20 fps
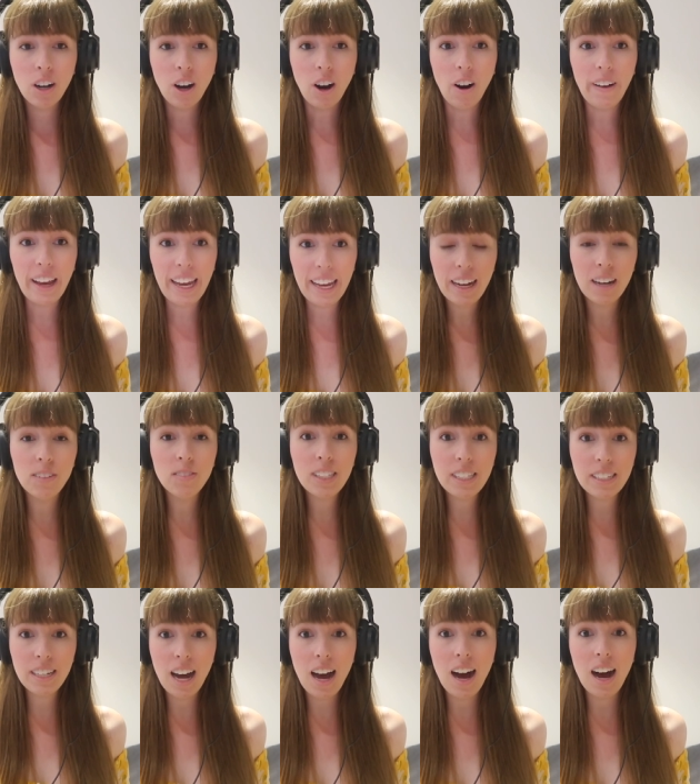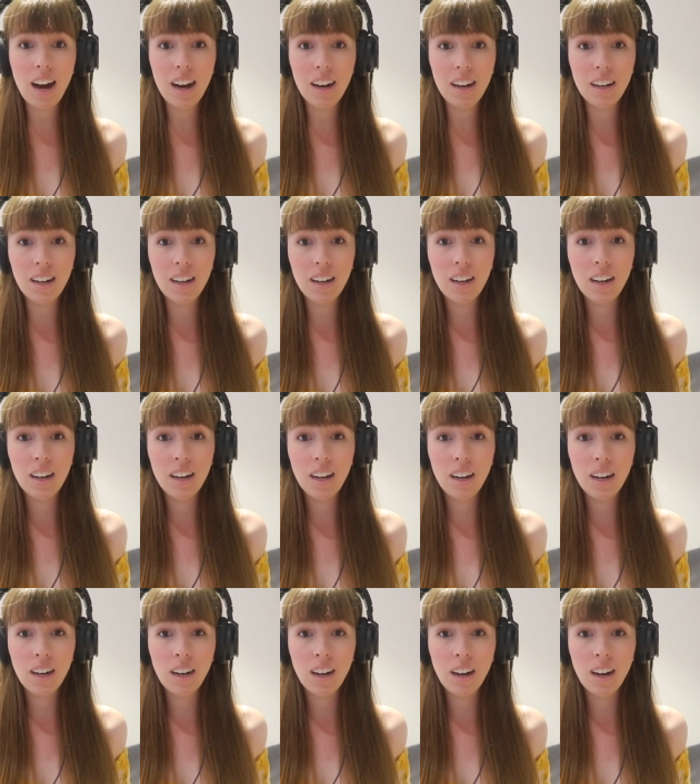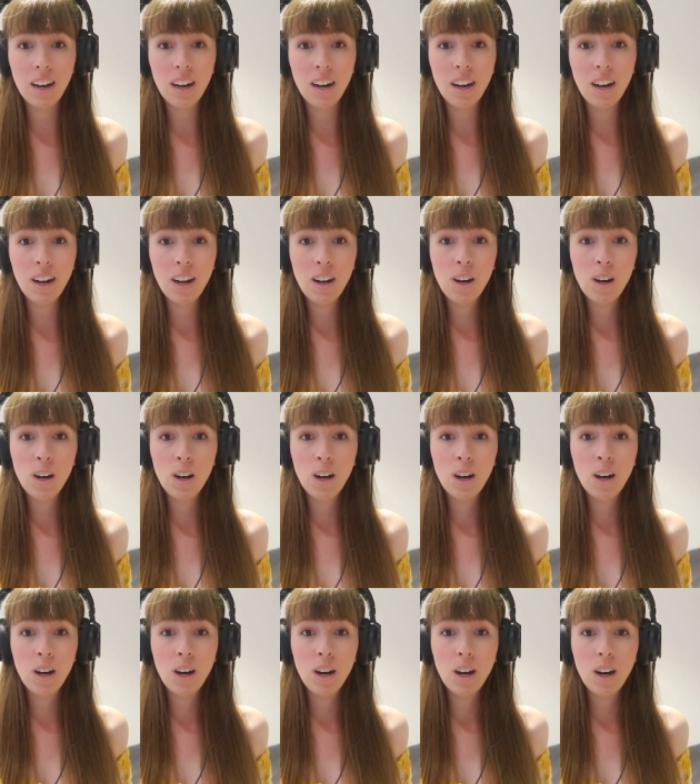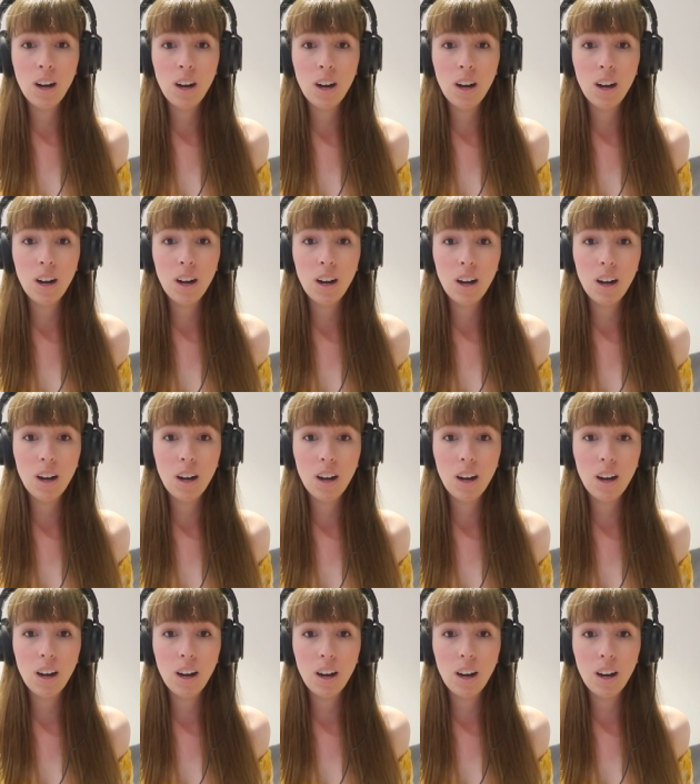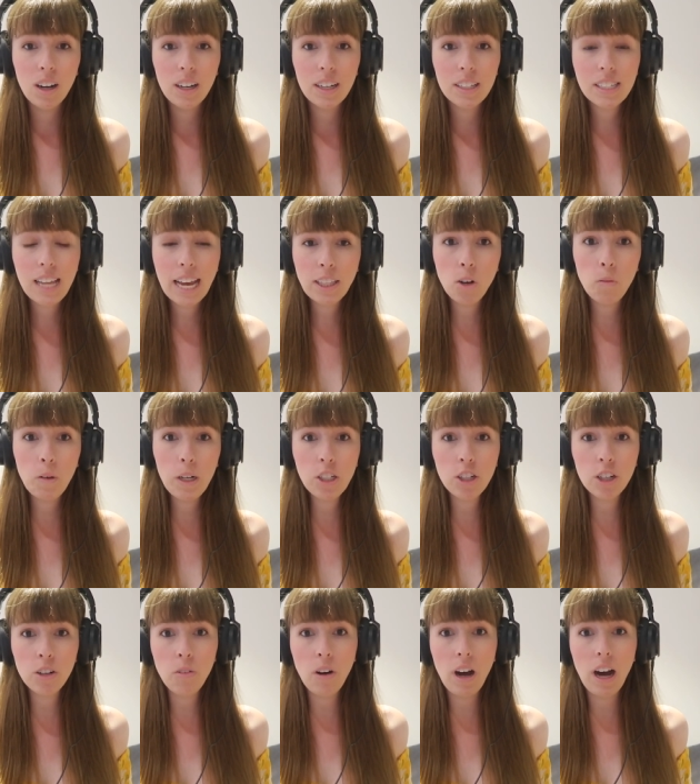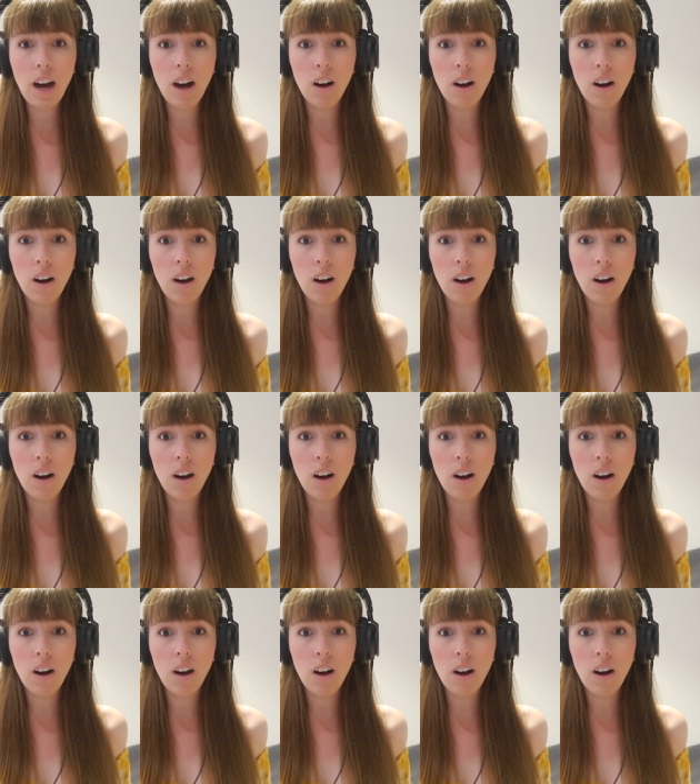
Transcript: Oh, here comes Star. Whoa, whoa. What was It's like the wishing one.